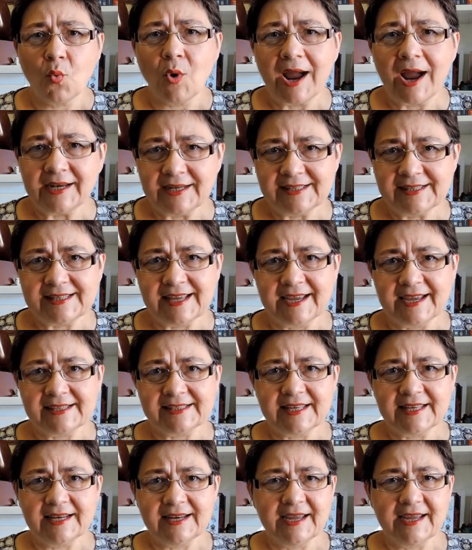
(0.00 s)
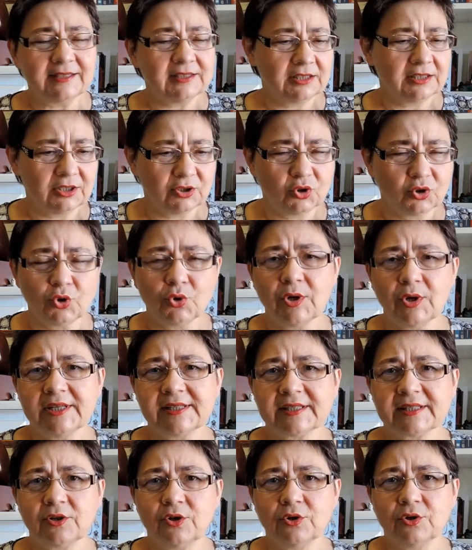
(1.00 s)
1 is excellent, 2
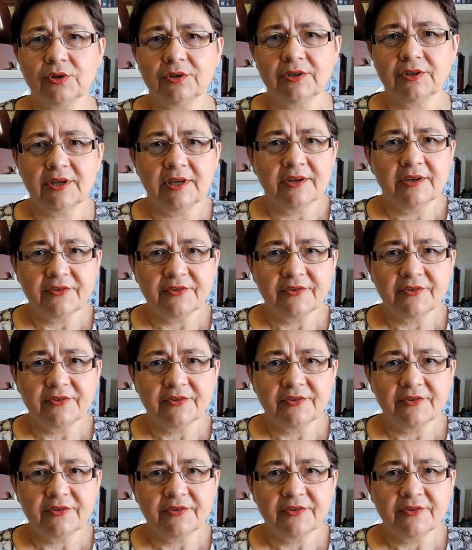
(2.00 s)
is good,